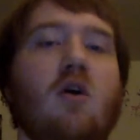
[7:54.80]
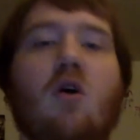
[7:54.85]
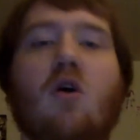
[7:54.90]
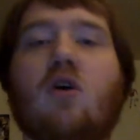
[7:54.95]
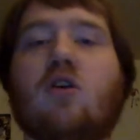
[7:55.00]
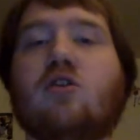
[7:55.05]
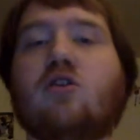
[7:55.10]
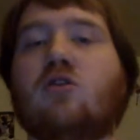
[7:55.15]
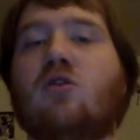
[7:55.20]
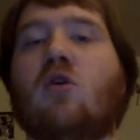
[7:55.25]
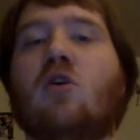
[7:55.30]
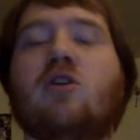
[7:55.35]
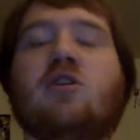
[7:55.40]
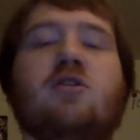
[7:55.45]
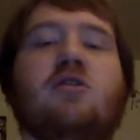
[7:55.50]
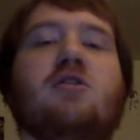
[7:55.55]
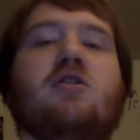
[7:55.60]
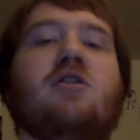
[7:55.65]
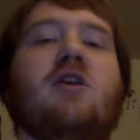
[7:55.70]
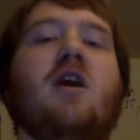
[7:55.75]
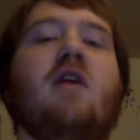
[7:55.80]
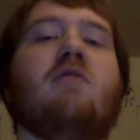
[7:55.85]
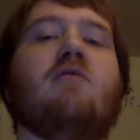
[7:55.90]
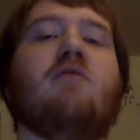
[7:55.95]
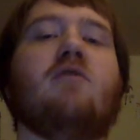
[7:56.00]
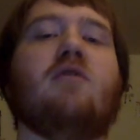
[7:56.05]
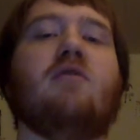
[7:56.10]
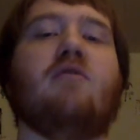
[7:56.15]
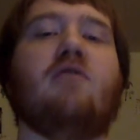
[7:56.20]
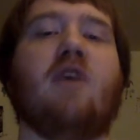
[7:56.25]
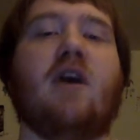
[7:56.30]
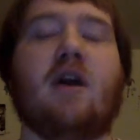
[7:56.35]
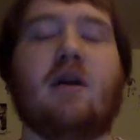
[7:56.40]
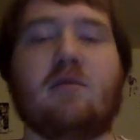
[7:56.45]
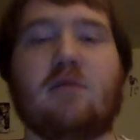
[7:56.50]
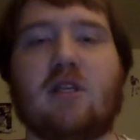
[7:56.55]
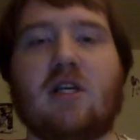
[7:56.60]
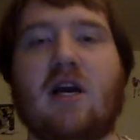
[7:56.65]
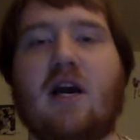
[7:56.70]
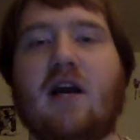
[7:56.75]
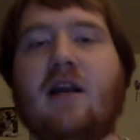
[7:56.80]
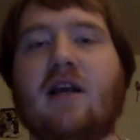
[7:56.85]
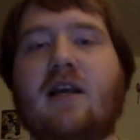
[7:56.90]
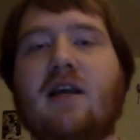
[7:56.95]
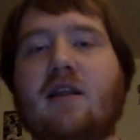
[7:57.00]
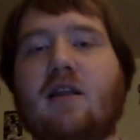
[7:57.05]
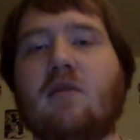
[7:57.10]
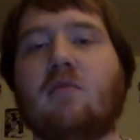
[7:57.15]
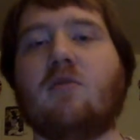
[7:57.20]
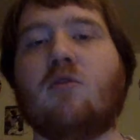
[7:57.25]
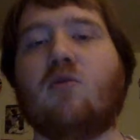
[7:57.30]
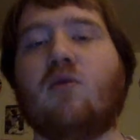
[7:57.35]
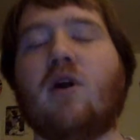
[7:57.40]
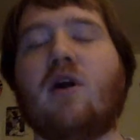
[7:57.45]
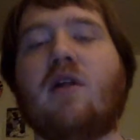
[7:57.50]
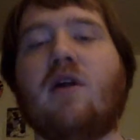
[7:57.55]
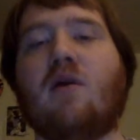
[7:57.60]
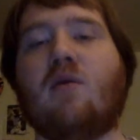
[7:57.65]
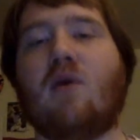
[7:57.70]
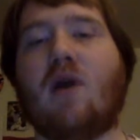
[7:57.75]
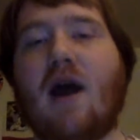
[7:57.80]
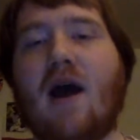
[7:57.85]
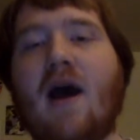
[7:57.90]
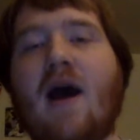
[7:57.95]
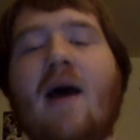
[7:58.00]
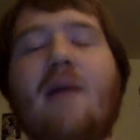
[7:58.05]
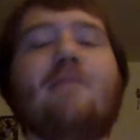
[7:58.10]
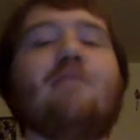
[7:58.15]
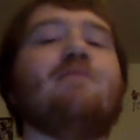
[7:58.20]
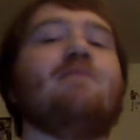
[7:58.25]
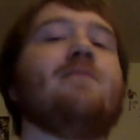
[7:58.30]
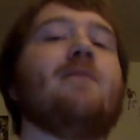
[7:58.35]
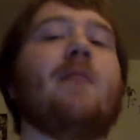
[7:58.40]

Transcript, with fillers: are stars of this game for the Phantoms to kind of get them to where they were at.